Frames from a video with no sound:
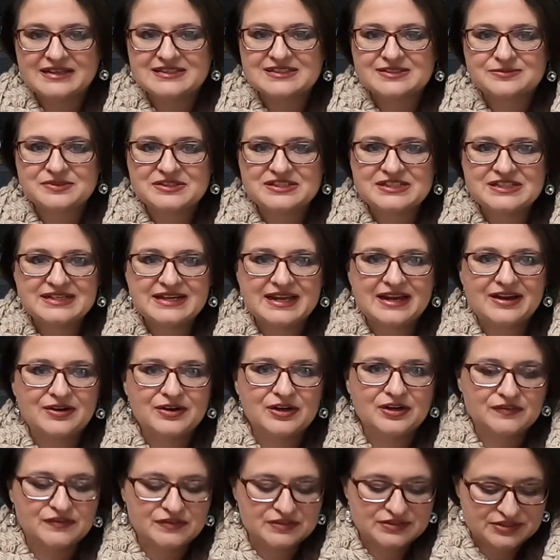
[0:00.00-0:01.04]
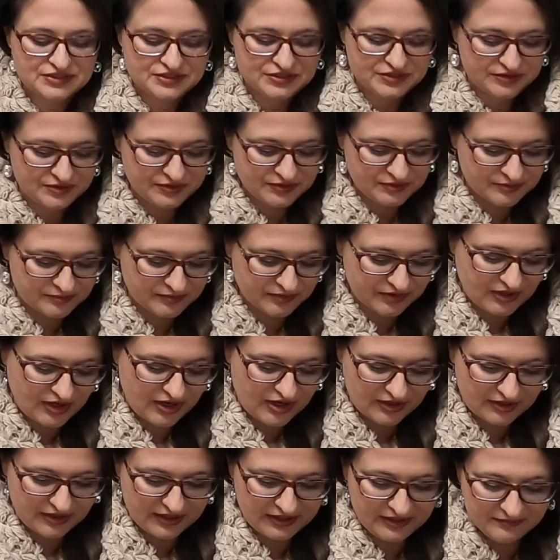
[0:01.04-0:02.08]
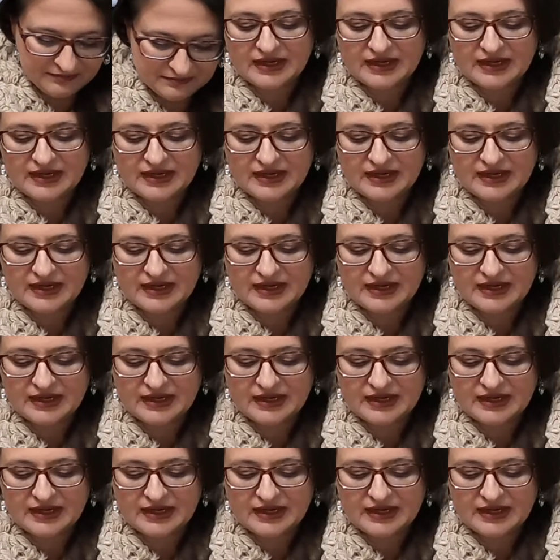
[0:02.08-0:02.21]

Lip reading: right, switching now over to Mercari.